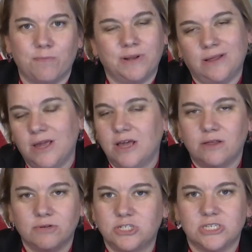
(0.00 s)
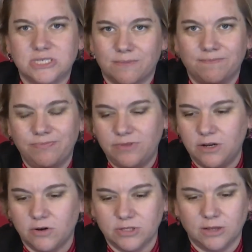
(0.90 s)
But there was just some,
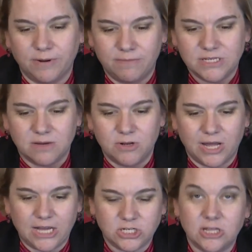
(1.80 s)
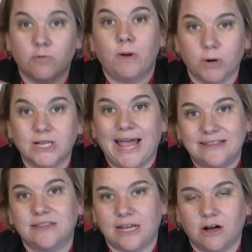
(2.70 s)
a little bit of miscommunication there. And we were glad
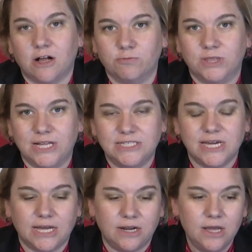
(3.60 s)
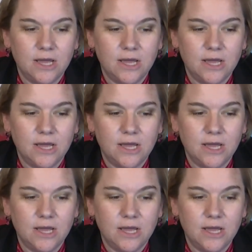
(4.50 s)
that they called when they did.